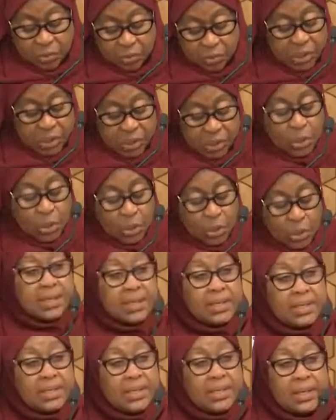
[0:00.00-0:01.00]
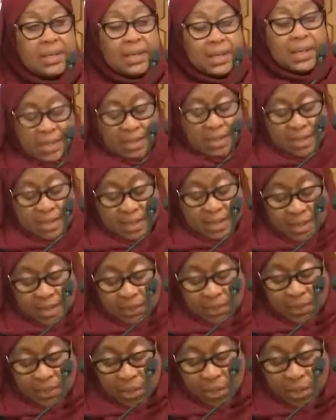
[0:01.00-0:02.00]
we noted that
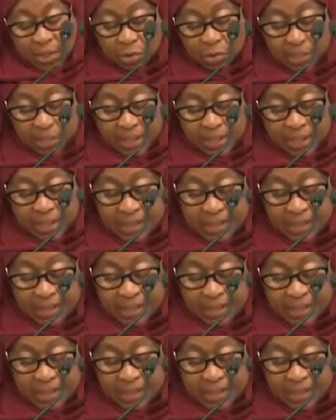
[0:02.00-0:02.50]
our economic